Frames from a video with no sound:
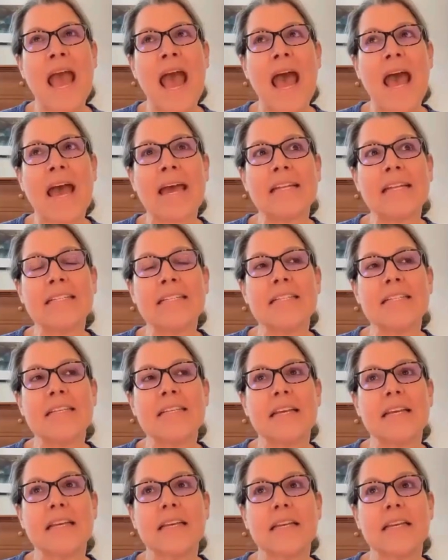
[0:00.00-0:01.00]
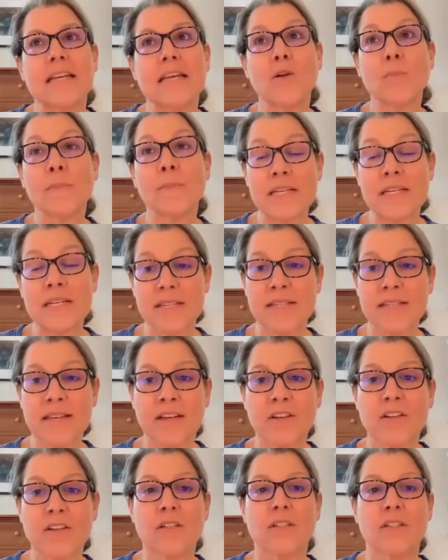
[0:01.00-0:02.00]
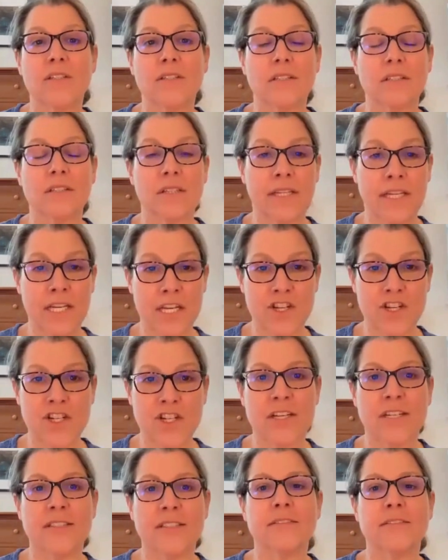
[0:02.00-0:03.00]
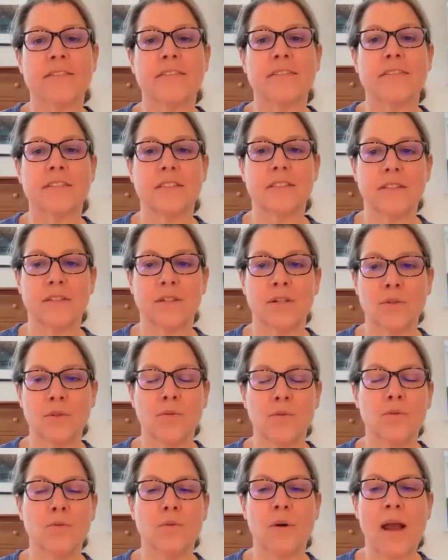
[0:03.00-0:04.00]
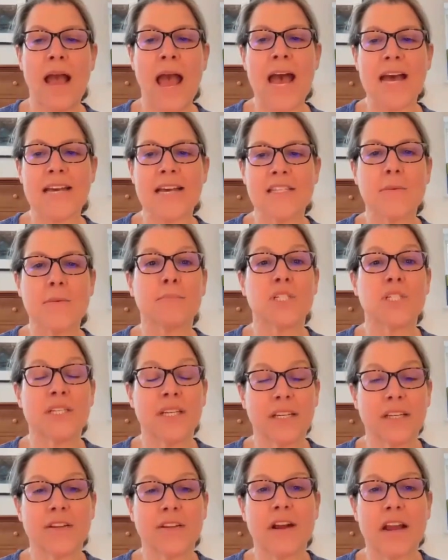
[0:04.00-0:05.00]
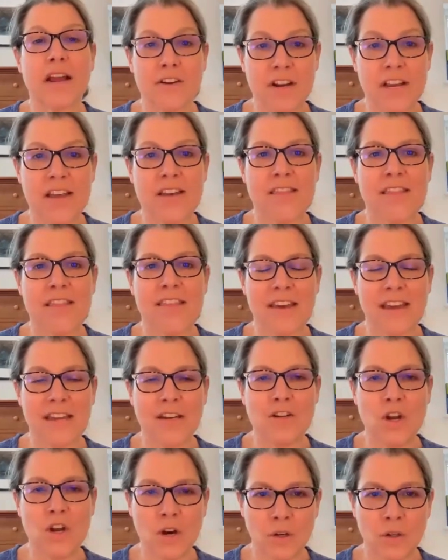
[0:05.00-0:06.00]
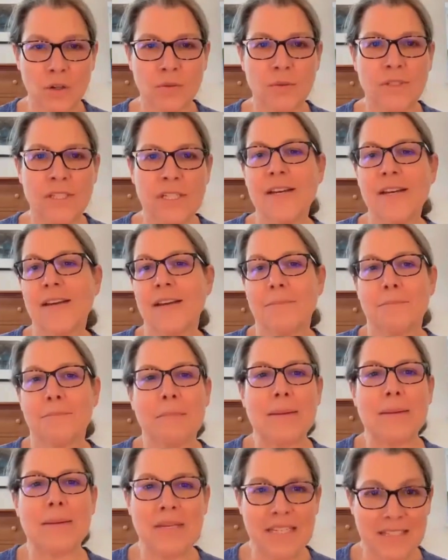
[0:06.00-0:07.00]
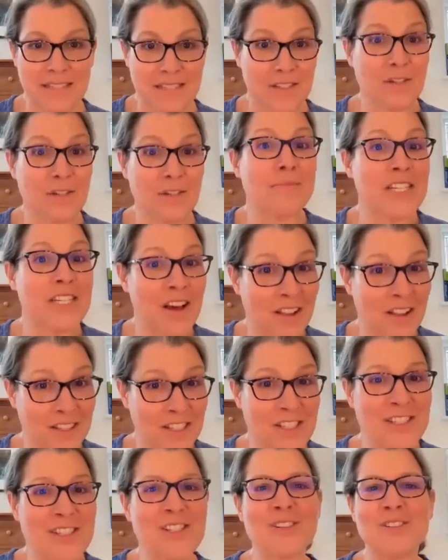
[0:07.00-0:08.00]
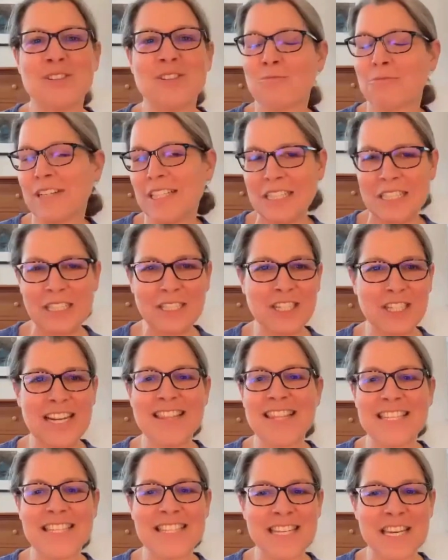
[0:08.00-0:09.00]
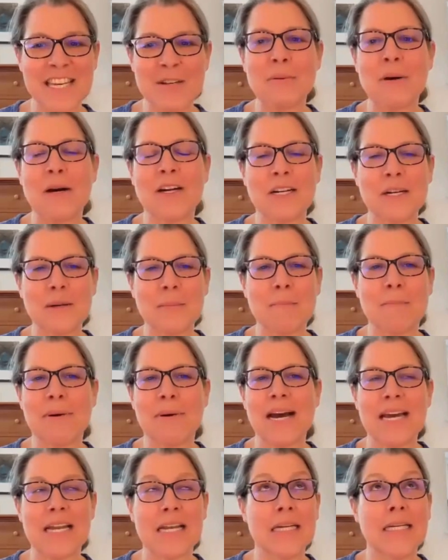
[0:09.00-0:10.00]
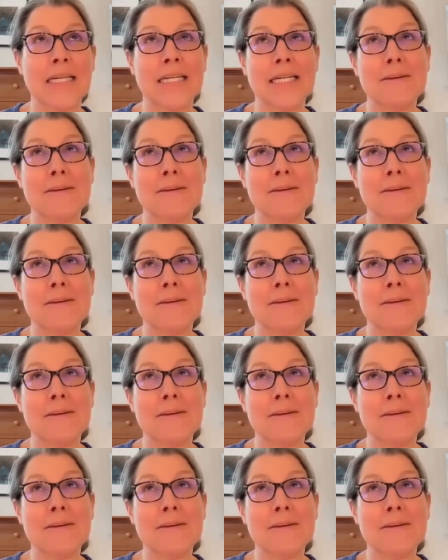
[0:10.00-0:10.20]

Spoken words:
And it'll be a single clinician who has a particular area that they know. Maybe it's a dermatologist who's really good at the skin part, but